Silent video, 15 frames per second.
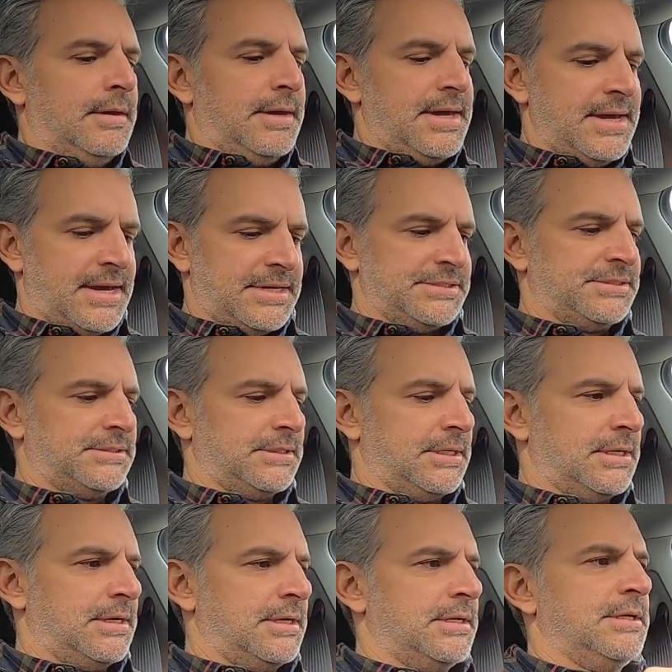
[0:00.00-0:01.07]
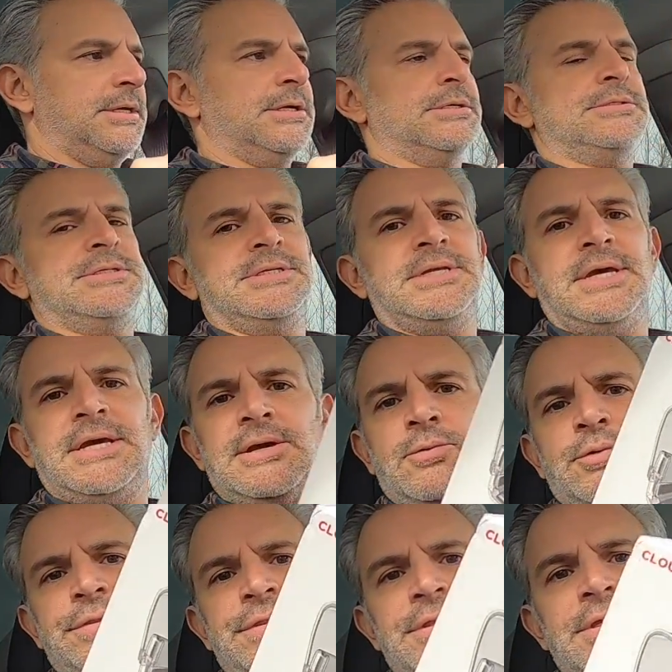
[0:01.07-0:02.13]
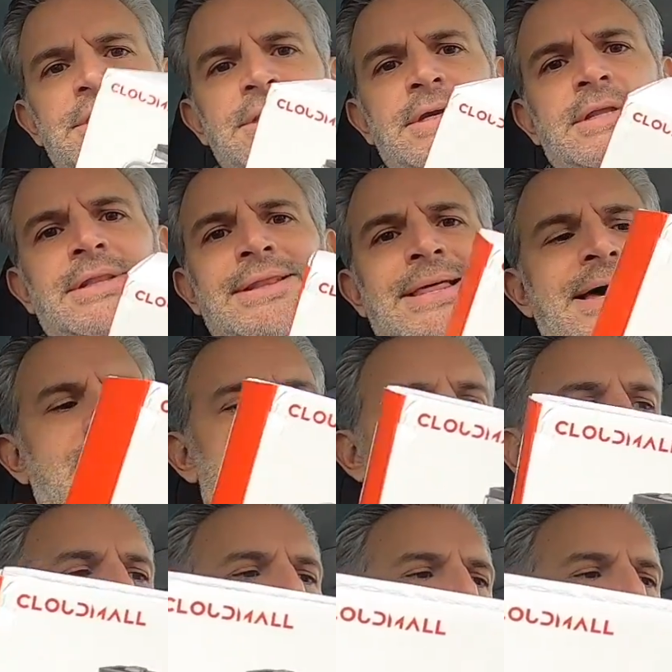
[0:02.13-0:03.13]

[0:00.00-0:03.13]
Hey guys, here today with the Cloud